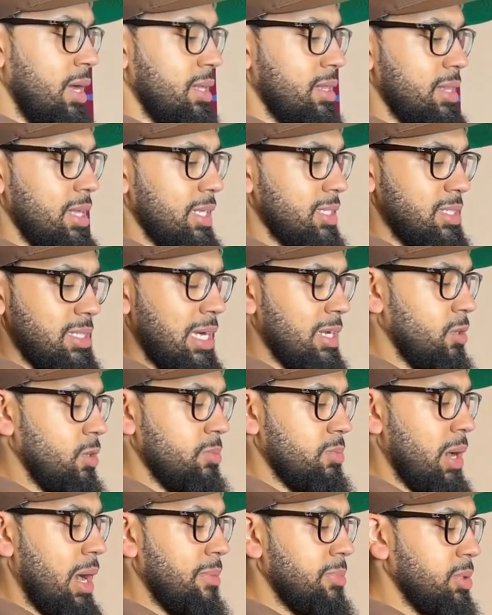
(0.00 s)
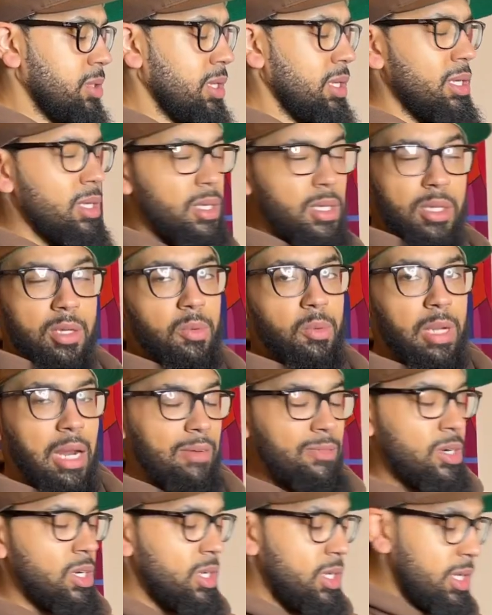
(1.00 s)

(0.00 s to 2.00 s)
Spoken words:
that's not on properly, whatever.